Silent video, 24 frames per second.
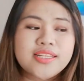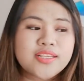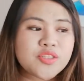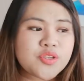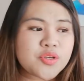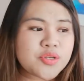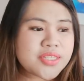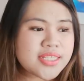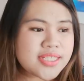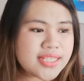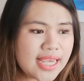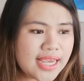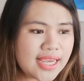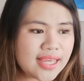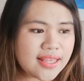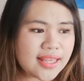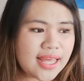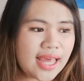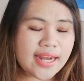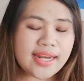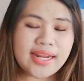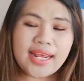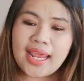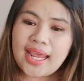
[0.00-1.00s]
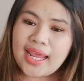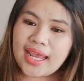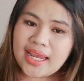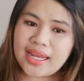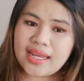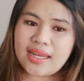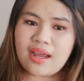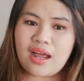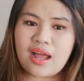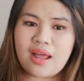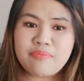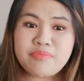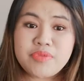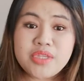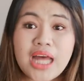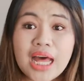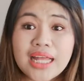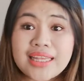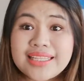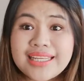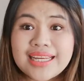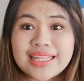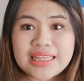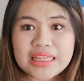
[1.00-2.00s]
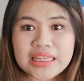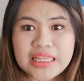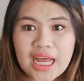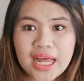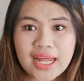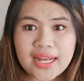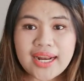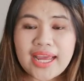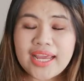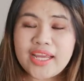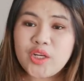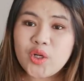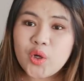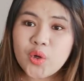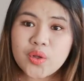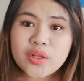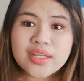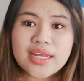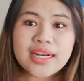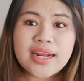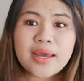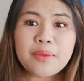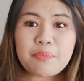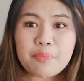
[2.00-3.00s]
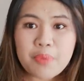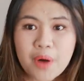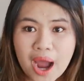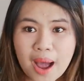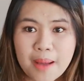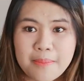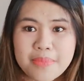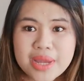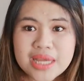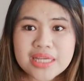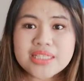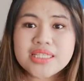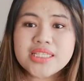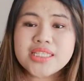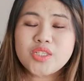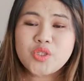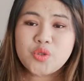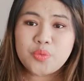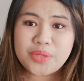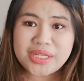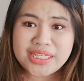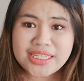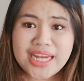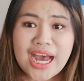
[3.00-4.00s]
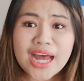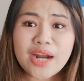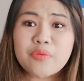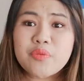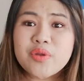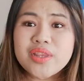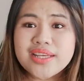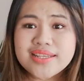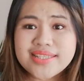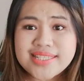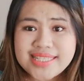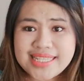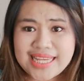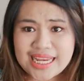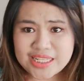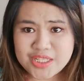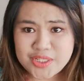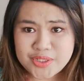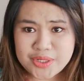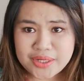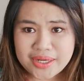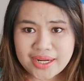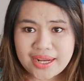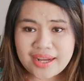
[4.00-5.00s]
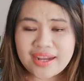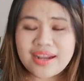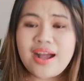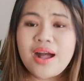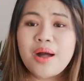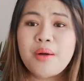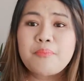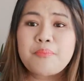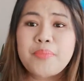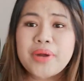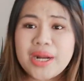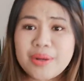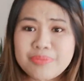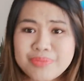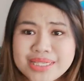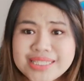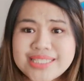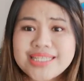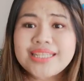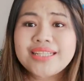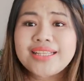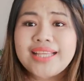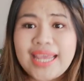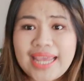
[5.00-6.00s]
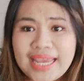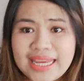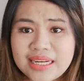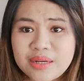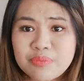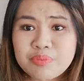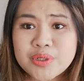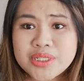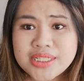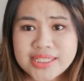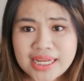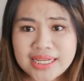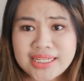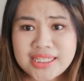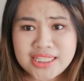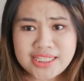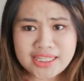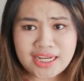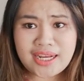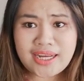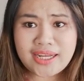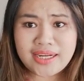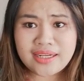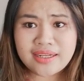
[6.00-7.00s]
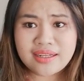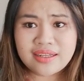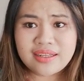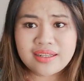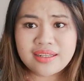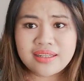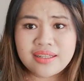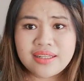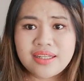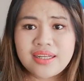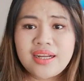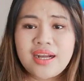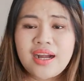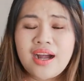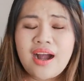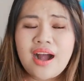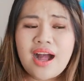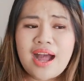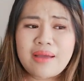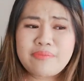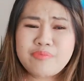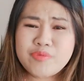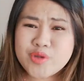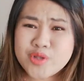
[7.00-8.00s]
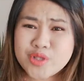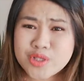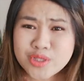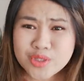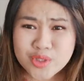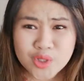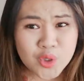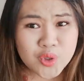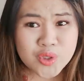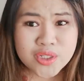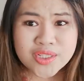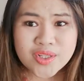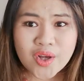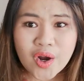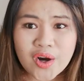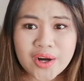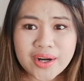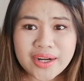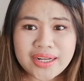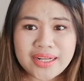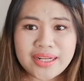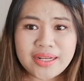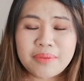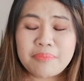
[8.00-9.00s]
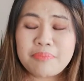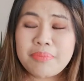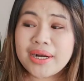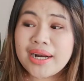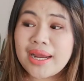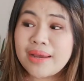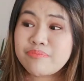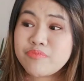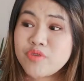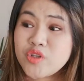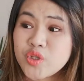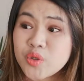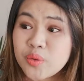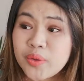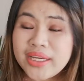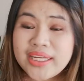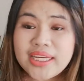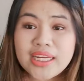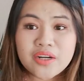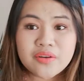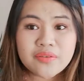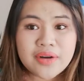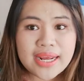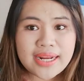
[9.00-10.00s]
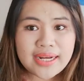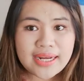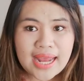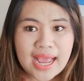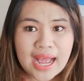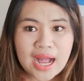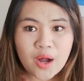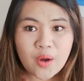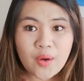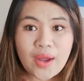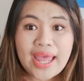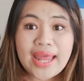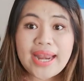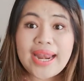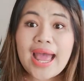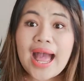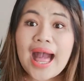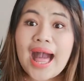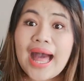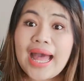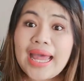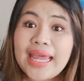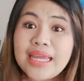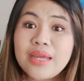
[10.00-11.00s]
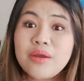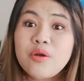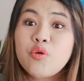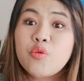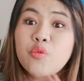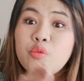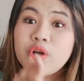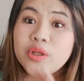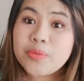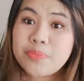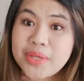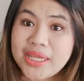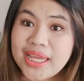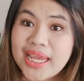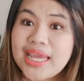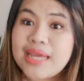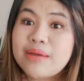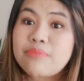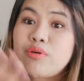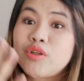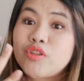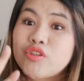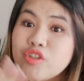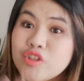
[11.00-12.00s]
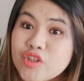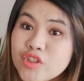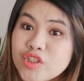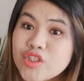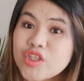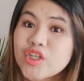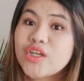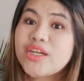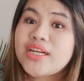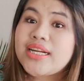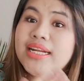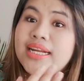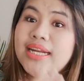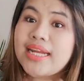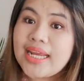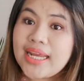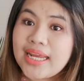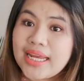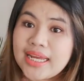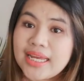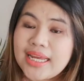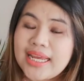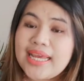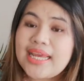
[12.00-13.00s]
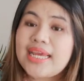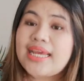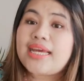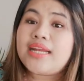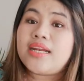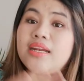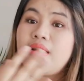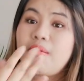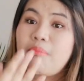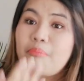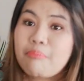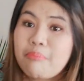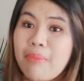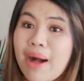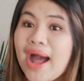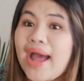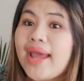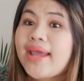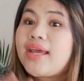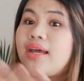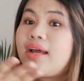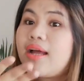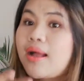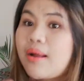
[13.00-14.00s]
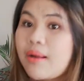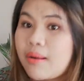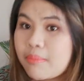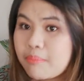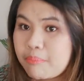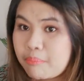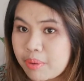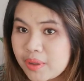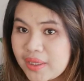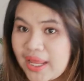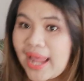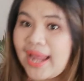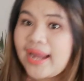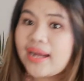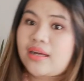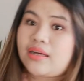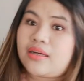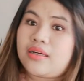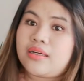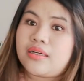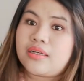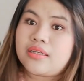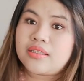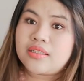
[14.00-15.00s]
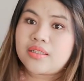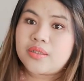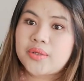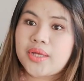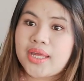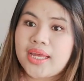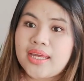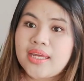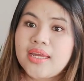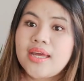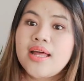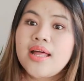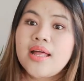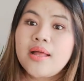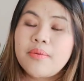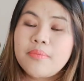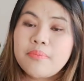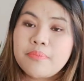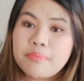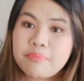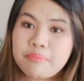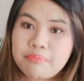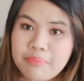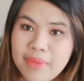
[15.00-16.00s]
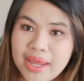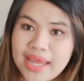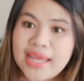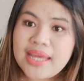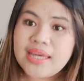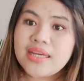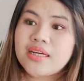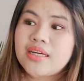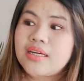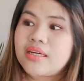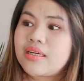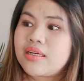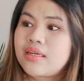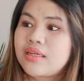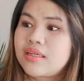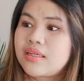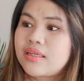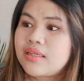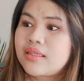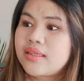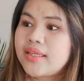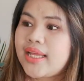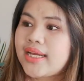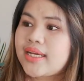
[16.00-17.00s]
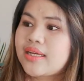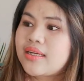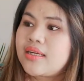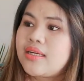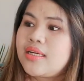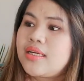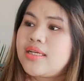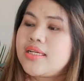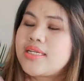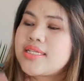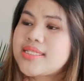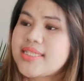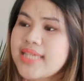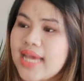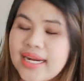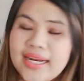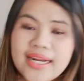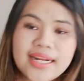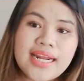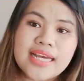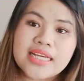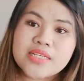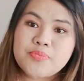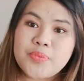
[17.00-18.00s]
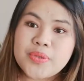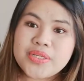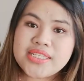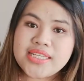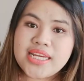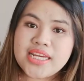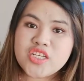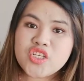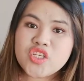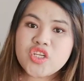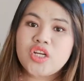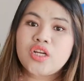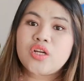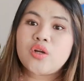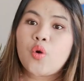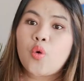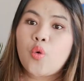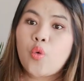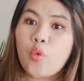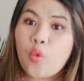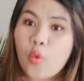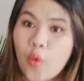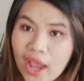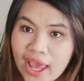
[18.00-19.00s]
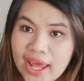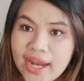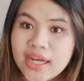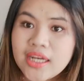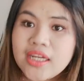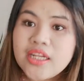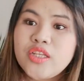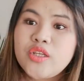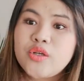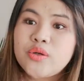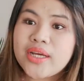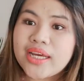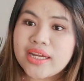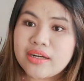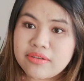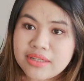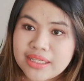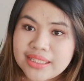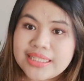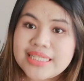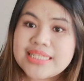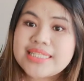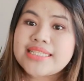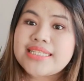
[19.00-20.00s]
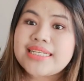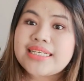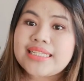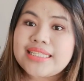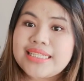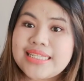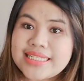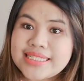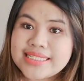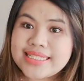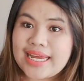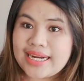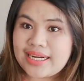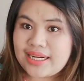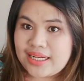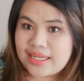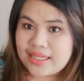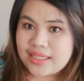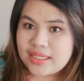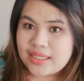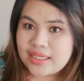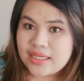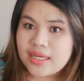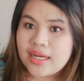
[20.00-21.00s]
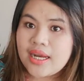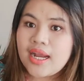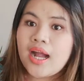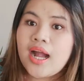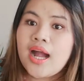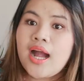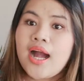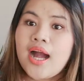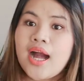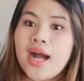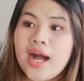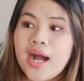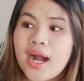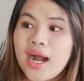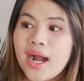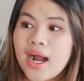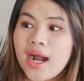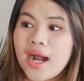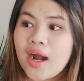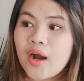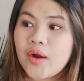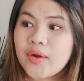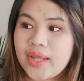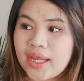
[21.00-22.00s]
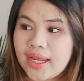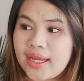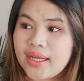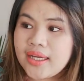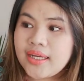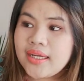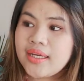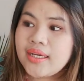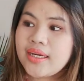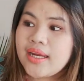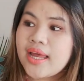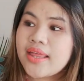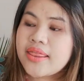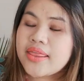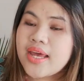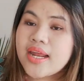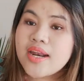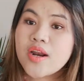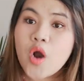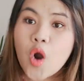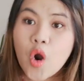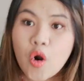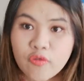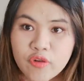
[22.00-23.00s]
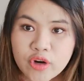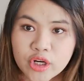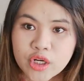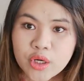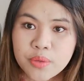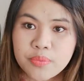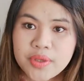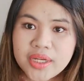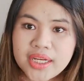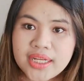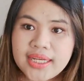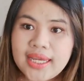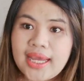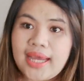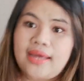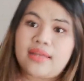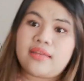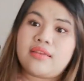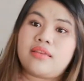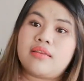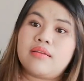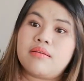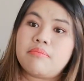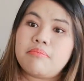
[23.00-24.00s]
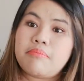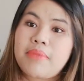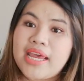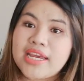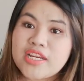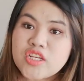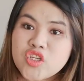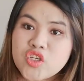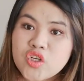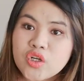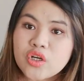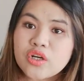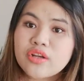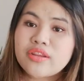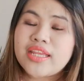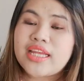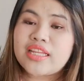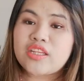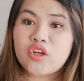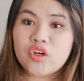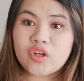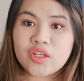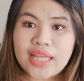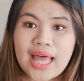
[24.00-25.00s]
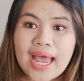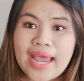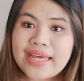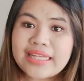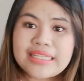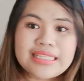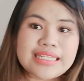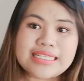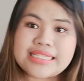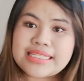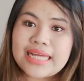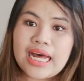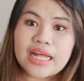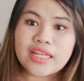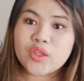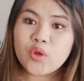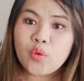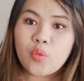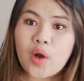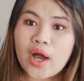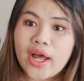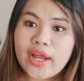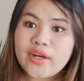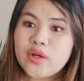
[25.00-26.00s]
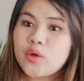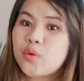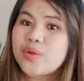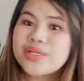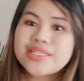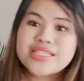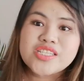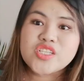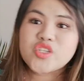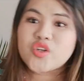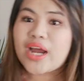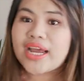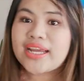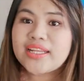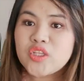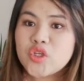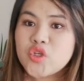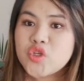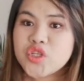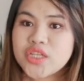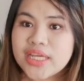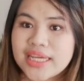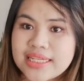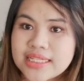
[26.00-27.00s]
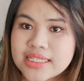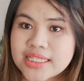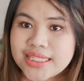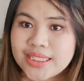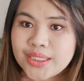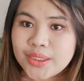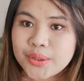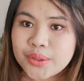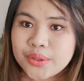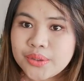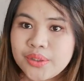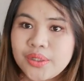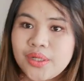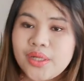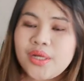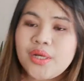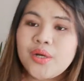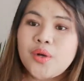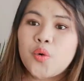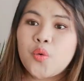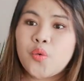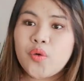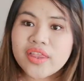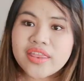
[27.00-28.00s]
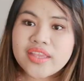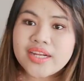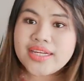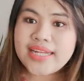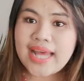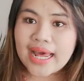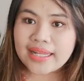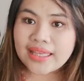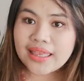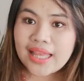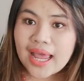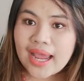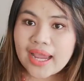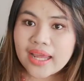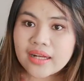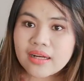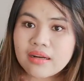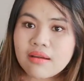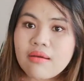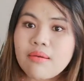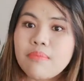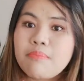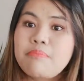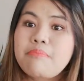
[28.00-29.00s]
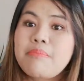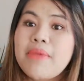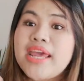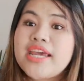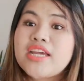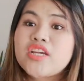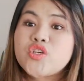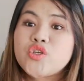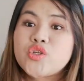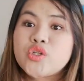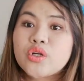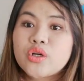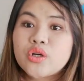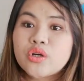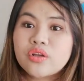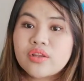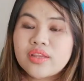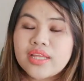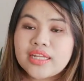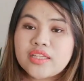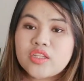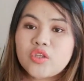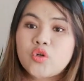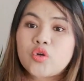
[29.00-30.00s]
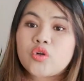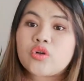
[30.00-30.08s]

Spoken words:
to say that, hey, I'm not yet done. I know that I promised to be done with this yesterday, but I'm still 80% done. I'm so sorry, but I'm doing it right now and I will be able to turn it in by blank, okay? Make, like, set an expectation when you can realistically send it, okay? And then over-communicate. Make sure that your client is not the one who is trying to chase you with the deadline. Make sure that